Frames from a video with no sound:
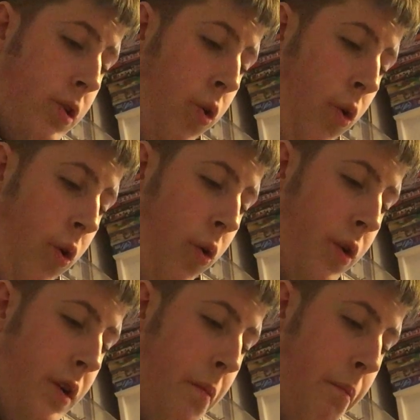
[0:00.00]
Court
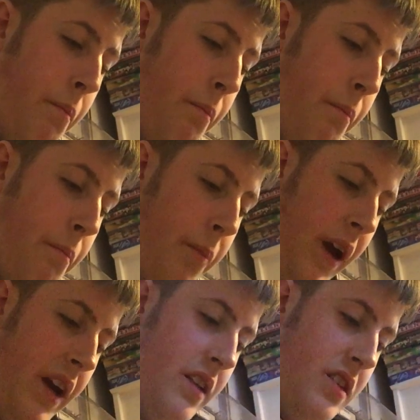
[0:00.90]
ordered
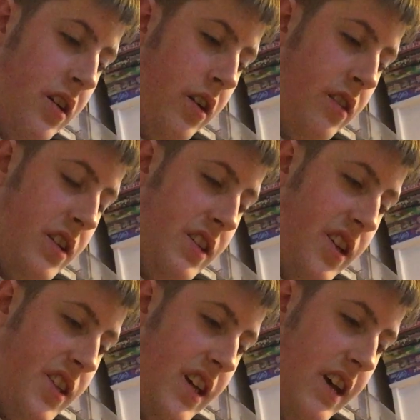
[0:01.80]

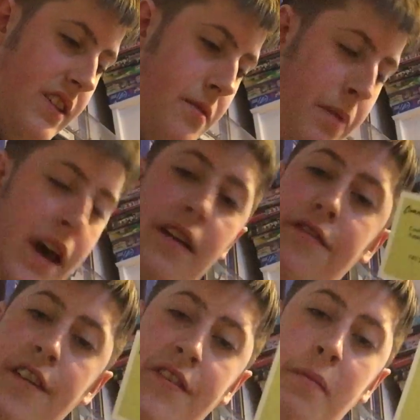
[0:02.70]
paternity test, pay
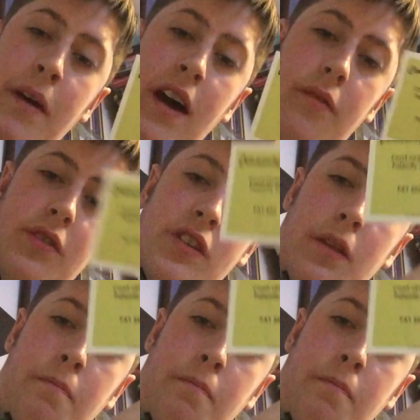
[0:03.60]
£50 to